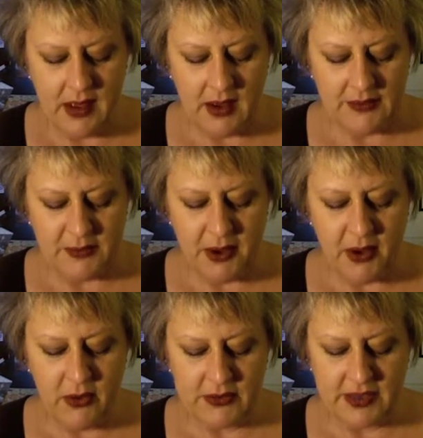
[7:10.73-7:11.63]
I
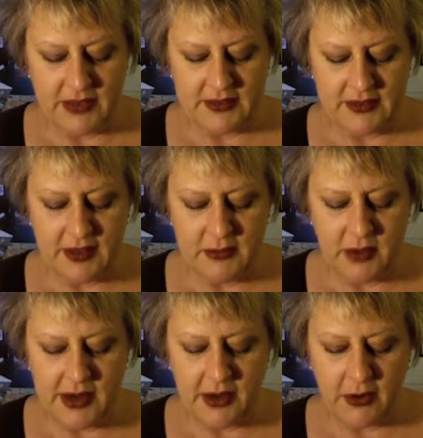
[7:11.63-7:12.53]
suppose, Ella said,
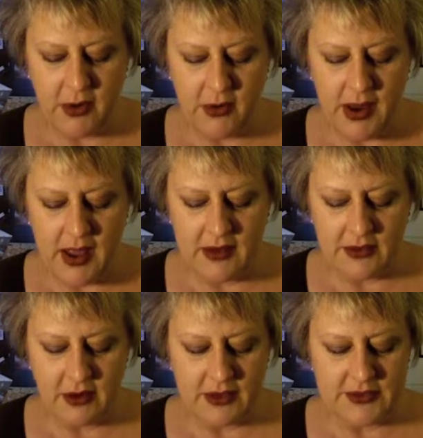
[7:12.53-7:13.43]
running her own hand
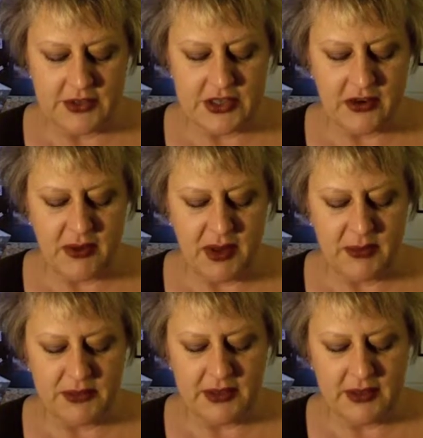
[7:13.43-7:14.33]
across the cherry
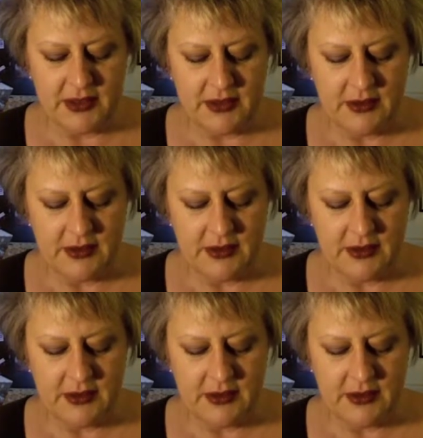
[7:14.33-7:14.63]
bomb's hood.